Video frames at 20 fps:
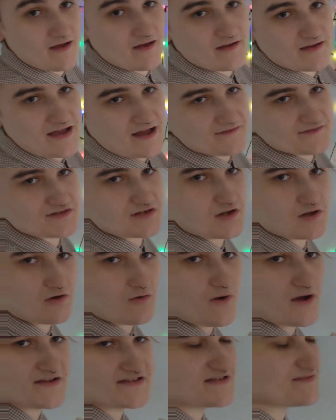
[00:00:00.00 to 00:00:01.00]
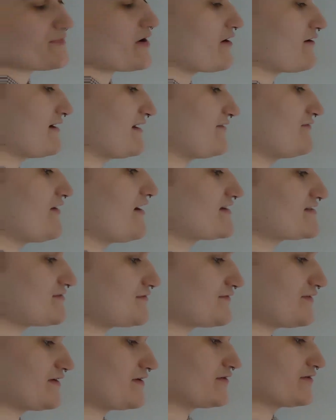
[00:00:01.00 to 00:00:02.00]
counterclockwise spiraling vector
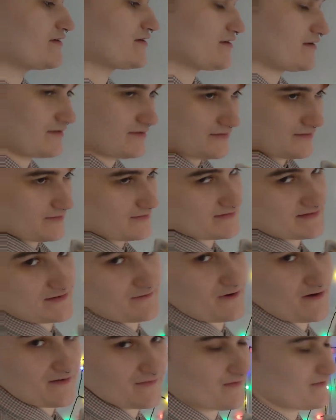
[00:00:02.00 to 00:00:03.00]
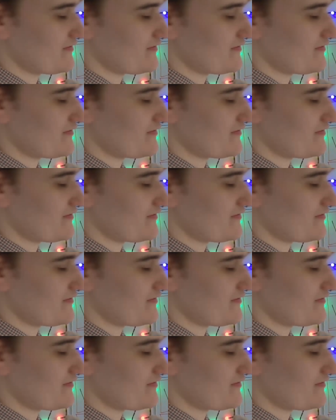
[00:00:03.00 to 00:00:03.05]
field. Don't worry if